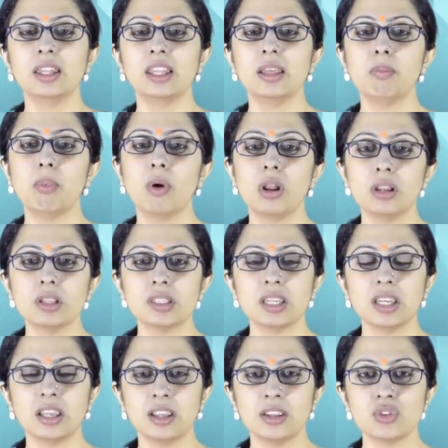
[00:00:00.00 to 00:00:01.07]
the policy
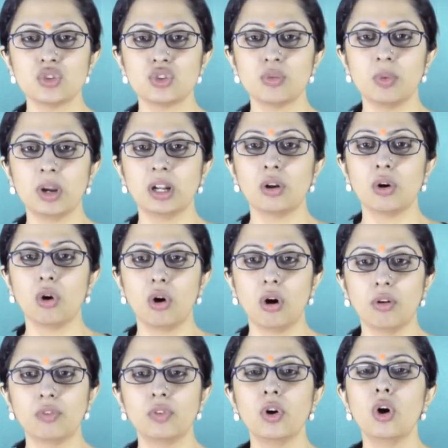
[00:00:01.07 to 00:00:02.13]
instrument of